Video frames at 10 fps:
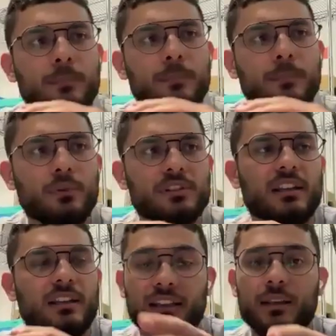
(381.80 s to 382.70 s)
said, I
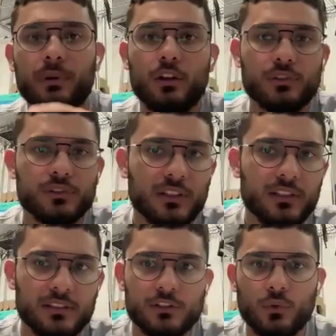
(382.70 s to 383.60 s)
think Ben also said this in
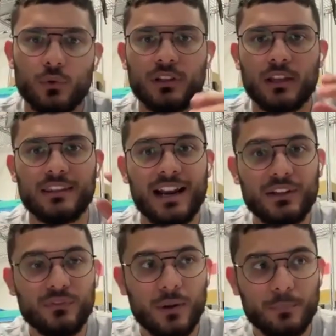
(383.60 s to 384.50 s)
a story, that
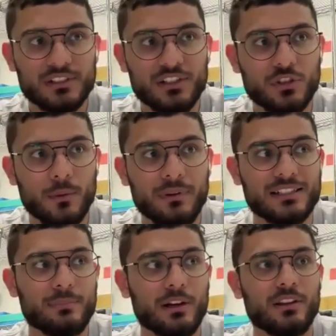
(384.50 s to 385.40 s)
95% jumping
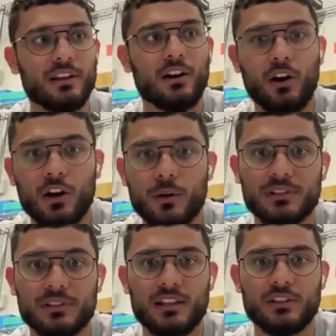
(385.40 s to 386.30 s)
is better than
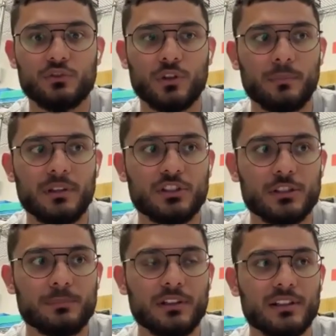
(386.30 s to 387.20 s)
100% jumping
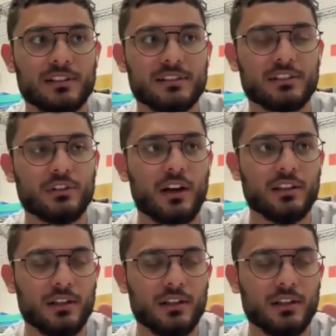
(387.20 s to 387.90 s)
just because you're not